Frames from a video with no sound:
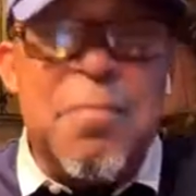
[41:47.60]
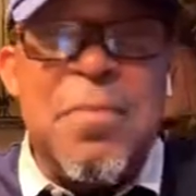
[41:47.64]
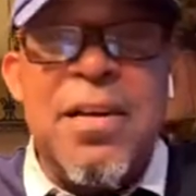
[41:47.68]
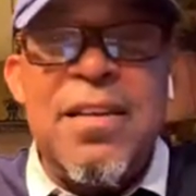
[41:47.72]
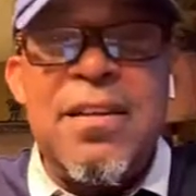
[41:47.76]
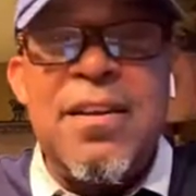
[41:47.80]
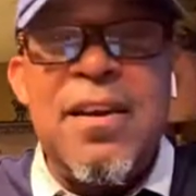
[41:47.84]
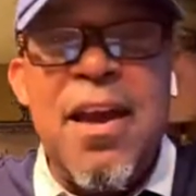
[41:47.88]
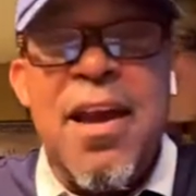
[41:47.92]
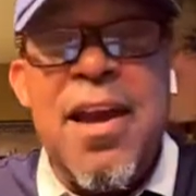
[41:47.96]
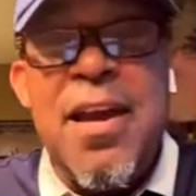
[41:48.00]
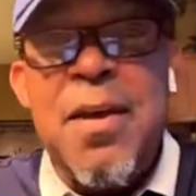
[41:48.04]

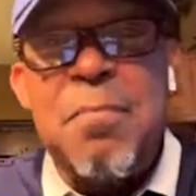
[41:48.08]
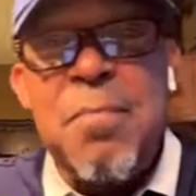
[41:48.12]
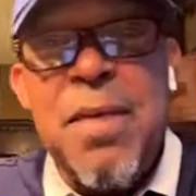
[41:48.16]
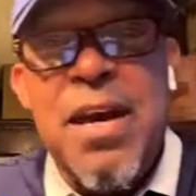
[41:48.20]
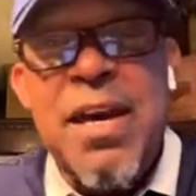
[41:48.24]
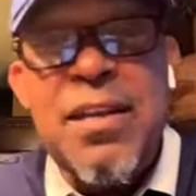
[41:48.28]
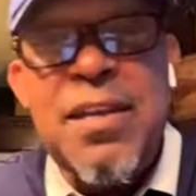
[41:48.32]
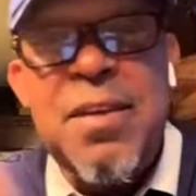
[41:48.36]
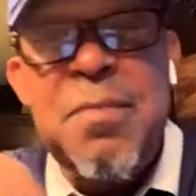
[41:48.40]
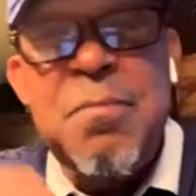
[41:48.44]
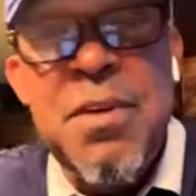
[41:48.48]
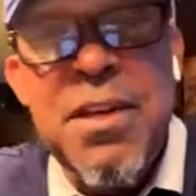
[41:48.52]
Hey,
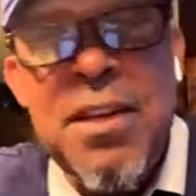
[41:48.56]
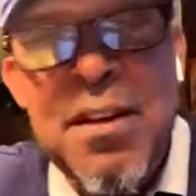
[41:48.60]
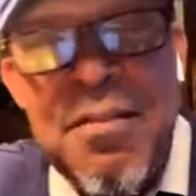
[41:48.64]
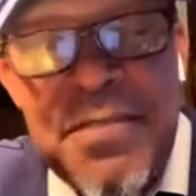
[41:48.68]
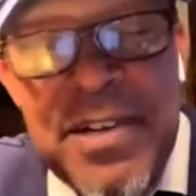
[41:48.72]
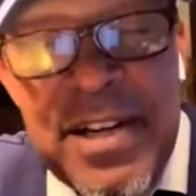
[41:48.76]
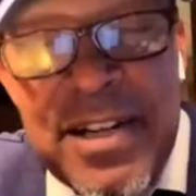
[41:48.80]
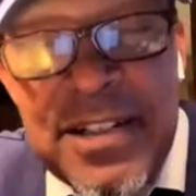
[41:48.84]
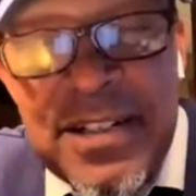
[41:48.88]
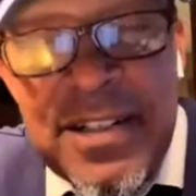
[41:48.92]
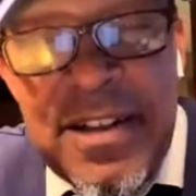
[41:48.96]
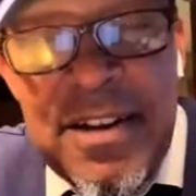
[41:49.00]
man, he been
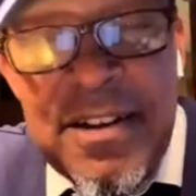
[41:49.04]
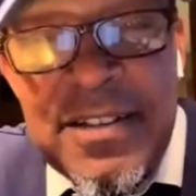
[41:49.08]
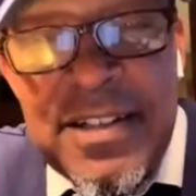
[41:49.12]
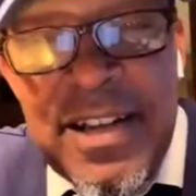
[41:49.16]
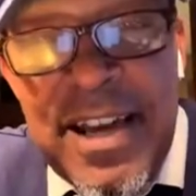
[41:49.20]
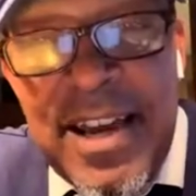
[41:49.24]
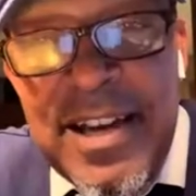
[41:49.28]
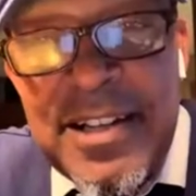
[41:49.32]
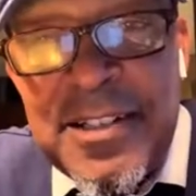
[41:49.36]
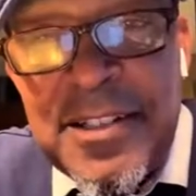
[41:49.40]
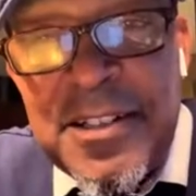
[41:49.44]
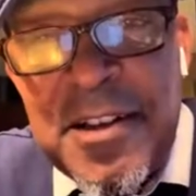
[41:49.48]
over there
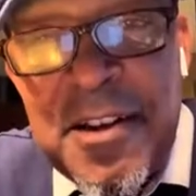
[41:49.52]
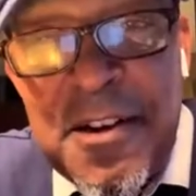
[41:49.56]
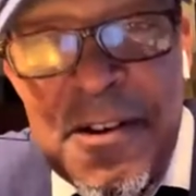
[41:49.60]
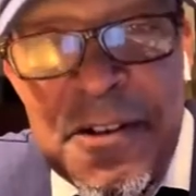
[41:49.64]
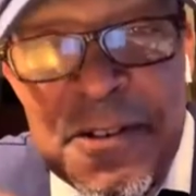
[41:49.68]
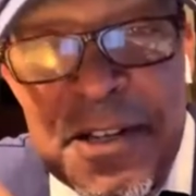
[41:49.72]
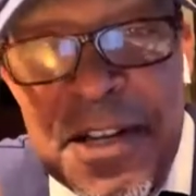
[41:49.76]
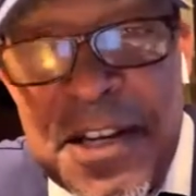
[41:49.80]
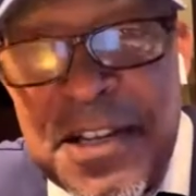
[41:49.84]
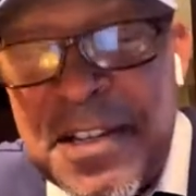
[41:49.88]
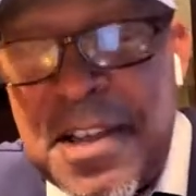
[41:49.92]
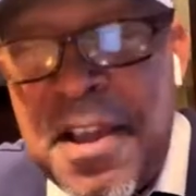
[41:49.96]
talking to
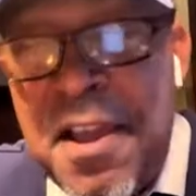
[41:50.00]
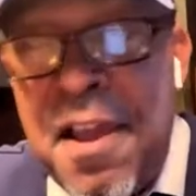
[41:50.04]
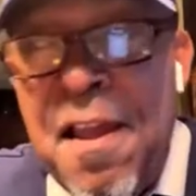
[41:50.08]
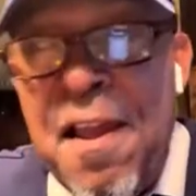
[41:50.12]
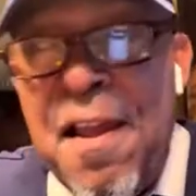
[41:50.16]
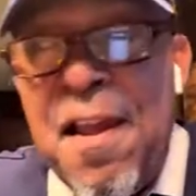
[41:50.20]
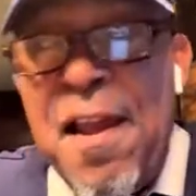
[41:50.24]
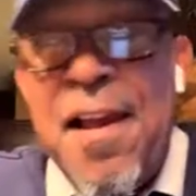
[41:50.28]
Antoine.